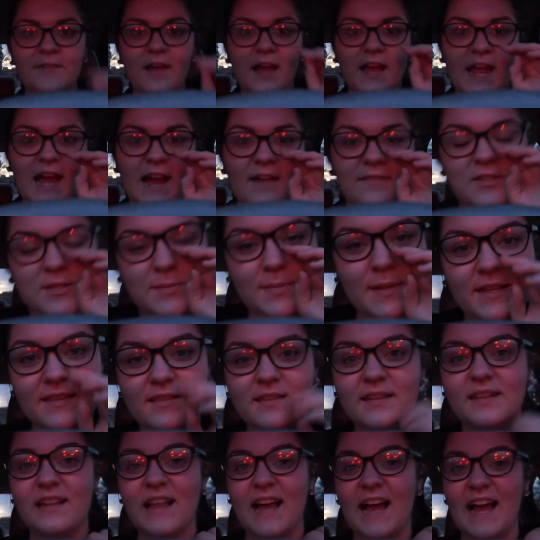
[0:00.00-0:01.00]
I have to be at
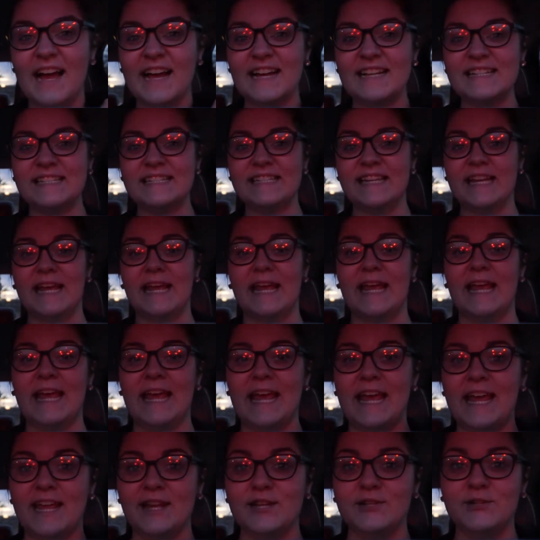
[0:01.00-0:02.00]
the class
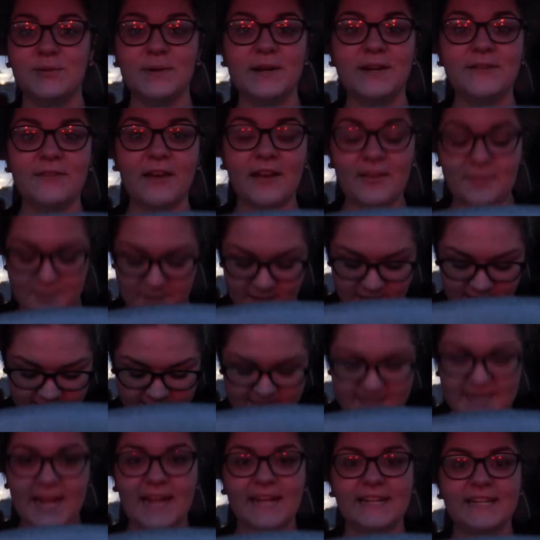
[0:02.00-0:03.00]
in twenty-five
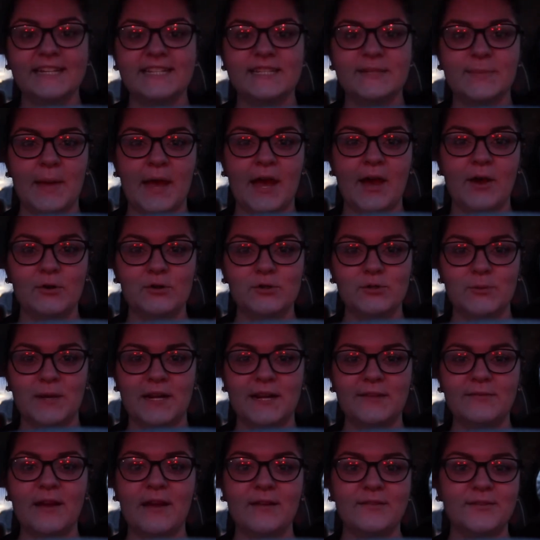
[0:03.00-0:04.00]
minutes, and it's about
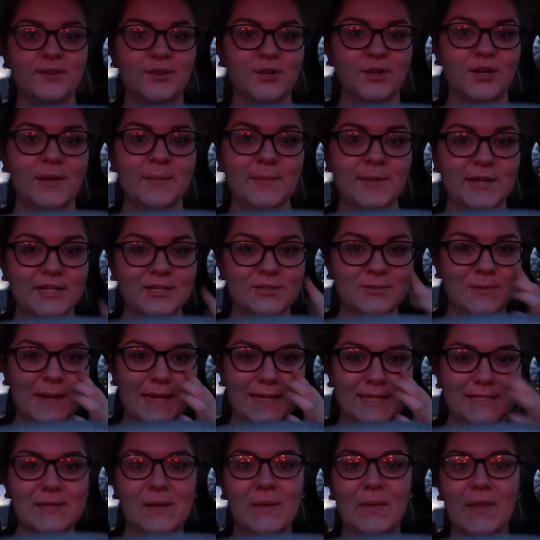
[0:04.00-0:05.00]
twenty-five to thirty minutes
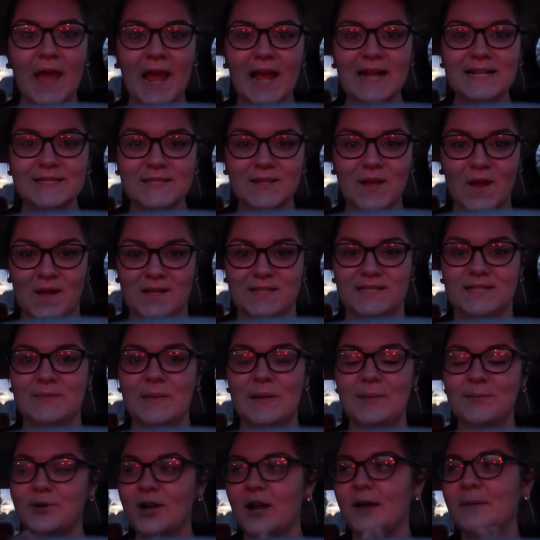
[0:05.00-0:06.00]
away, so that's awesome.
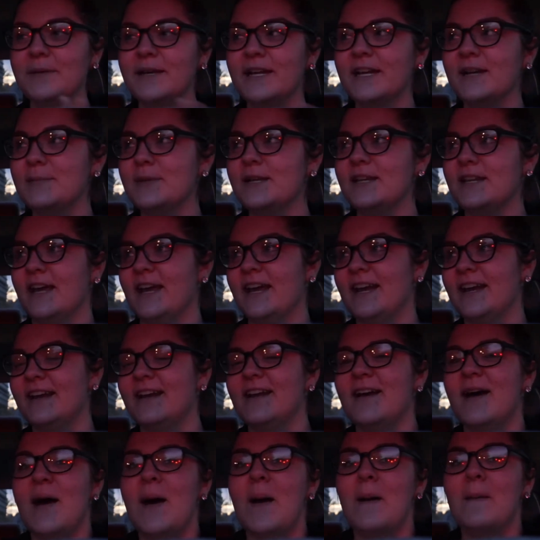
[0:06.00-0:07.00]
I'm probably gonna be late,
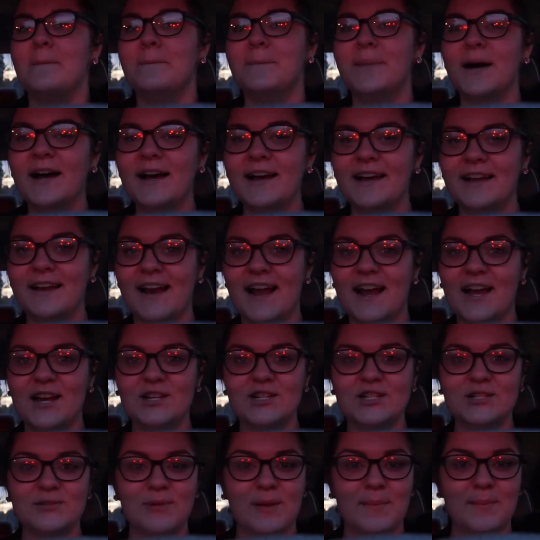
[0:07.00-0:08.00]
but I
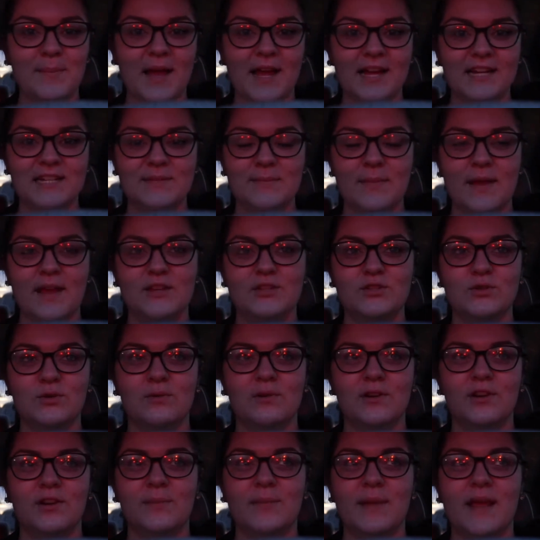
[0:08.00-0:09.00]
just went back to my
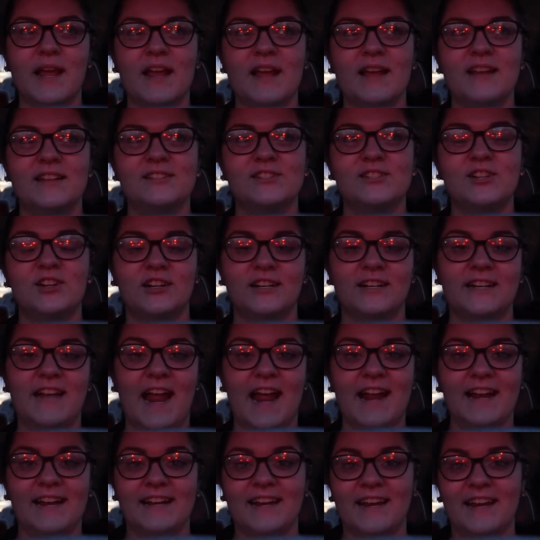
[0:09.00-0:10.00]
dorm and started
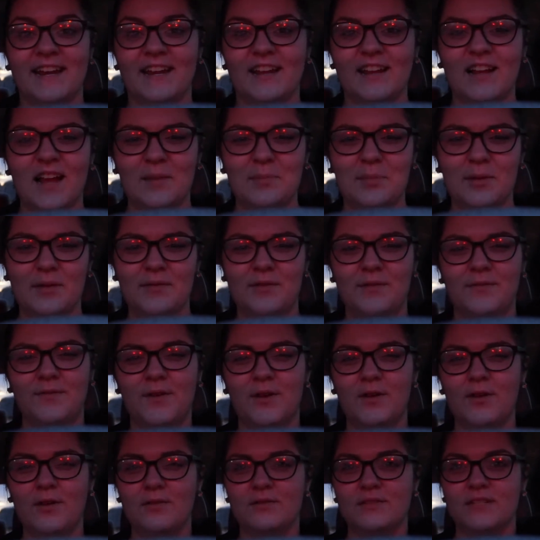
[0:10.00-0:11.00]
editing a couple of the
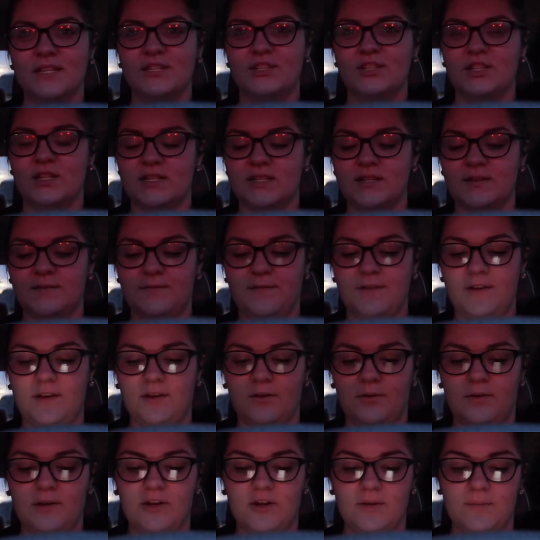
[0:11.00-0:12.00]
photos, like just a
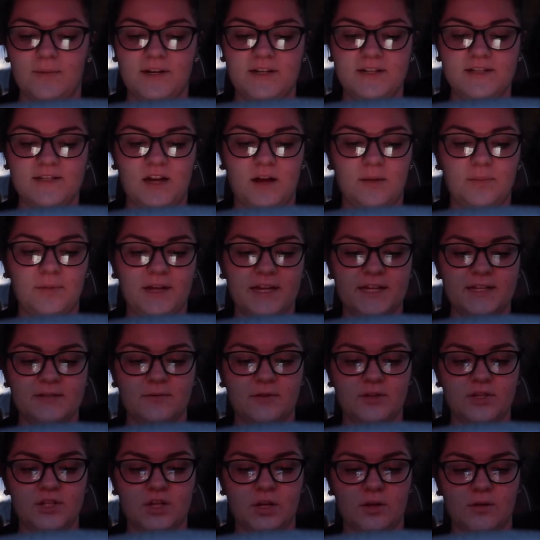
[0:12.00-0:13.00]
few. Here, I'm at a stoplight,
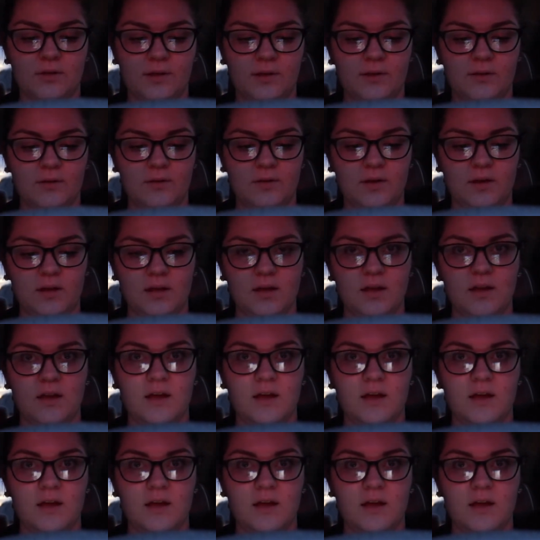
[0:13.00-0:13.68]
so I'll show you.